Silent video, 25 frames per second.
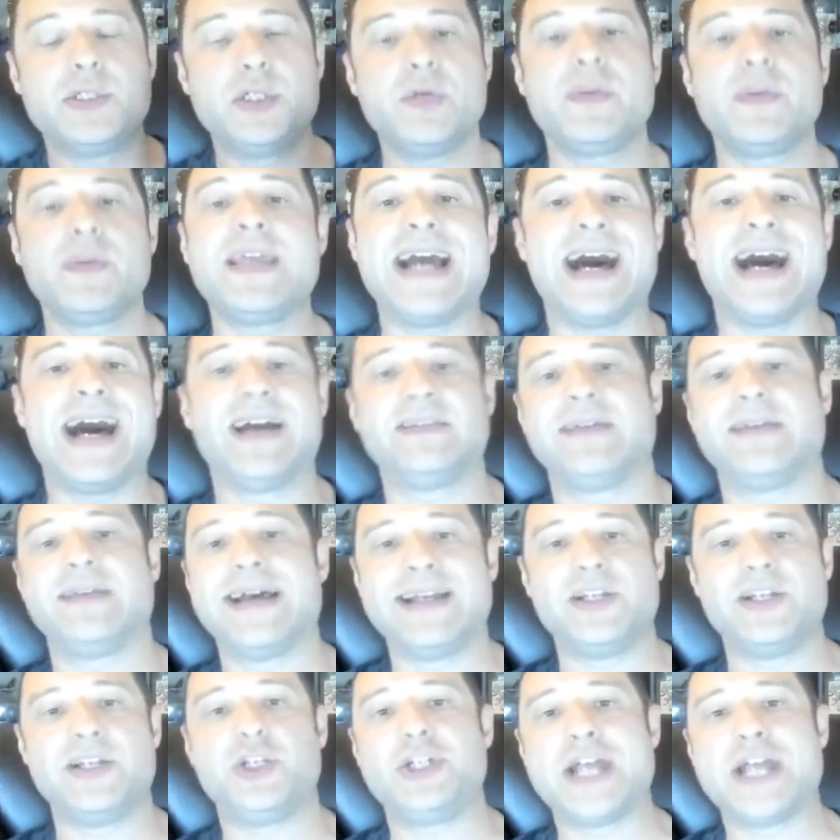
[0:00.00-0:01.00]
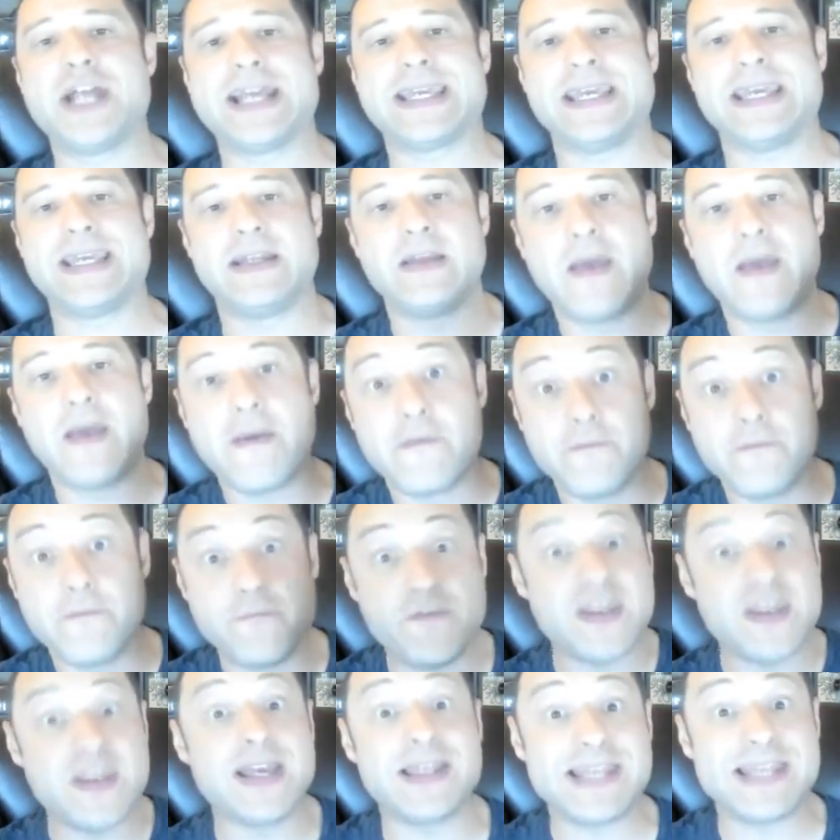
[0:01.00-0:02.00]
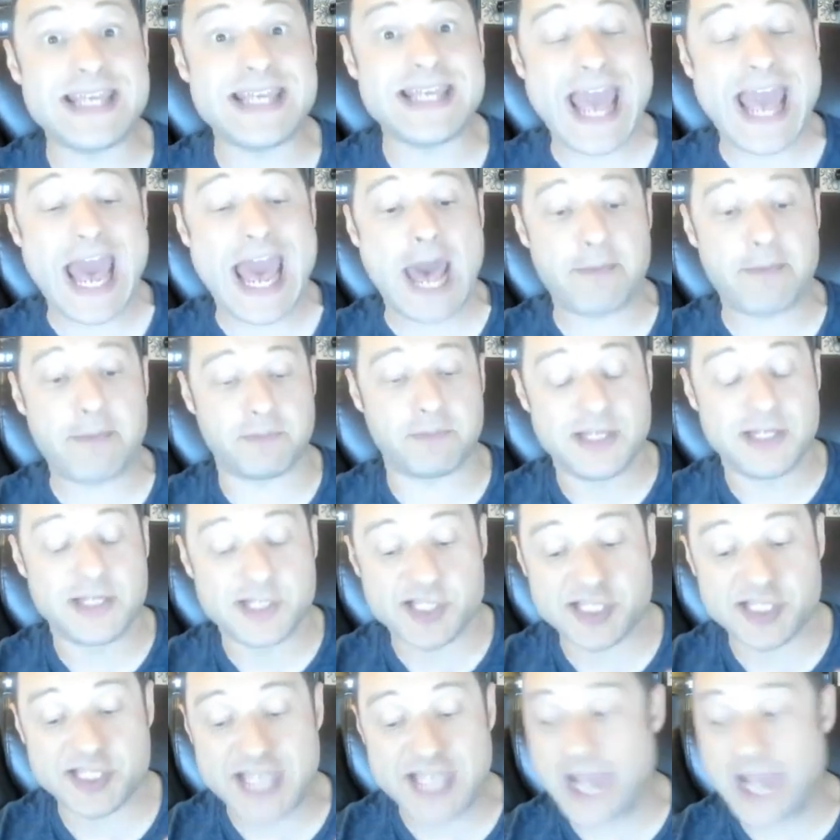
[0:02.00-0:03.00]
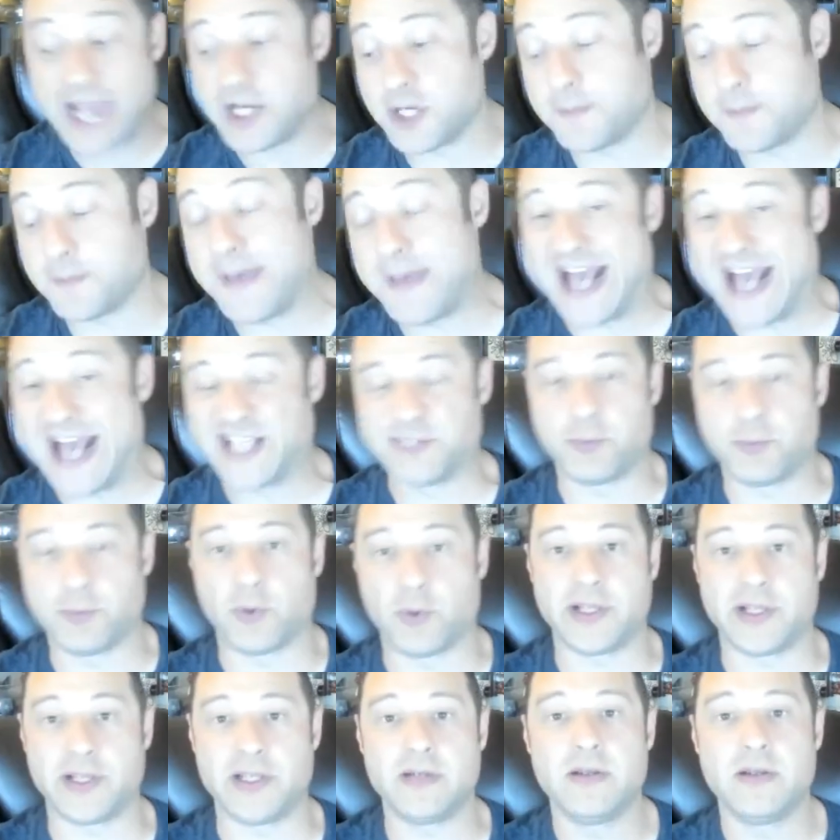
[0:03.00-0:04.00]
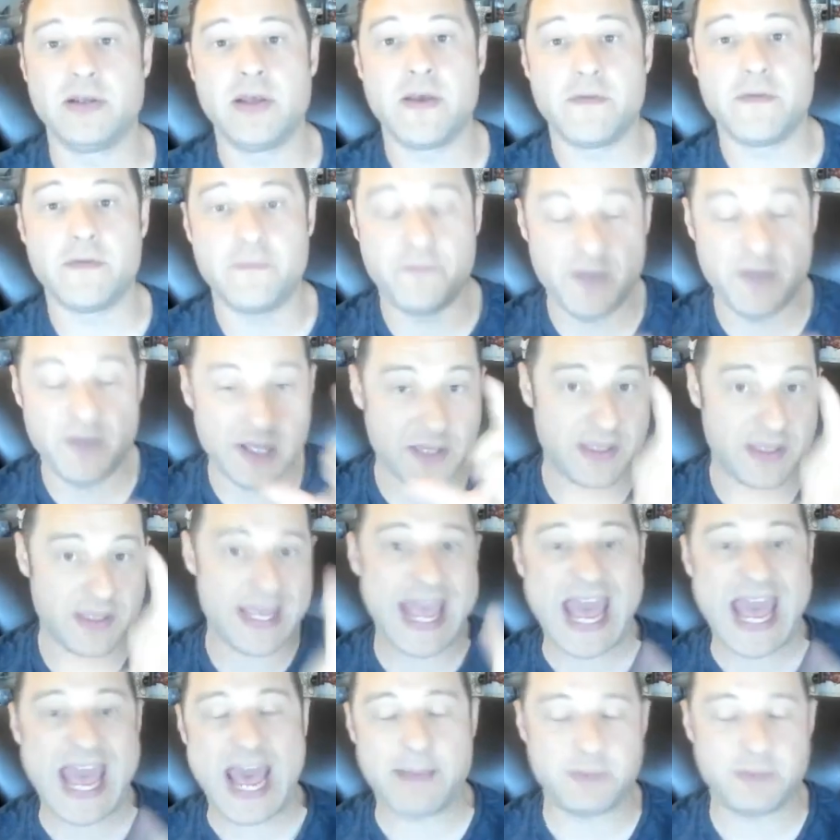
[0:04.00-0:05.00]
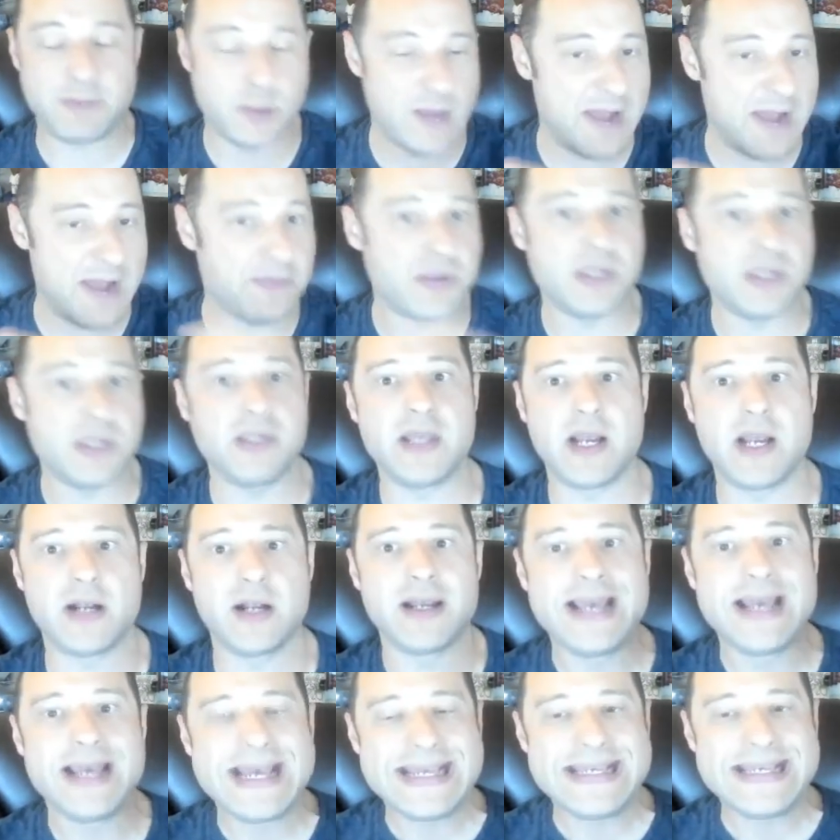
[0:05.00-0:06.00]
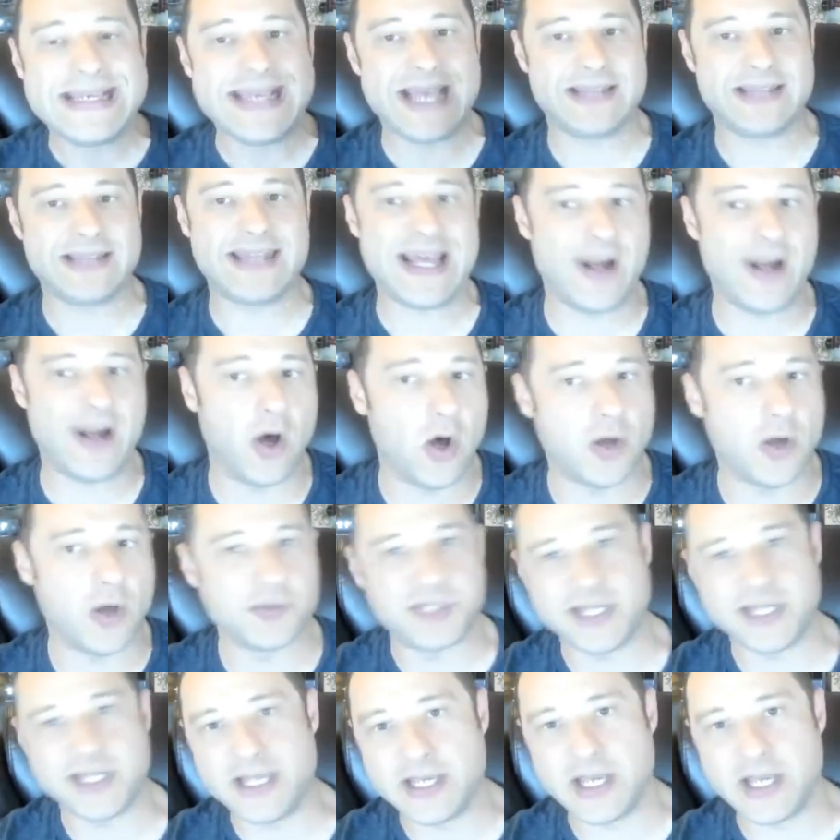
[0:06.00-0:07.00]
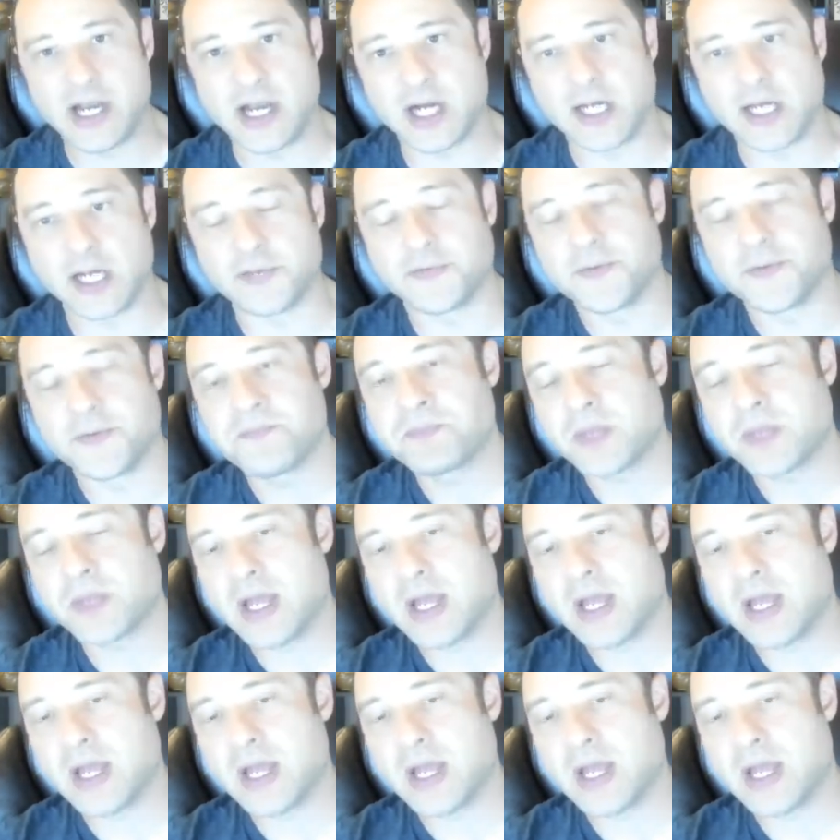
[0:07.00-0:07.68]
do the online check-in via the app. Scan your passport in via the app. Do everything there. Get that all taken care of.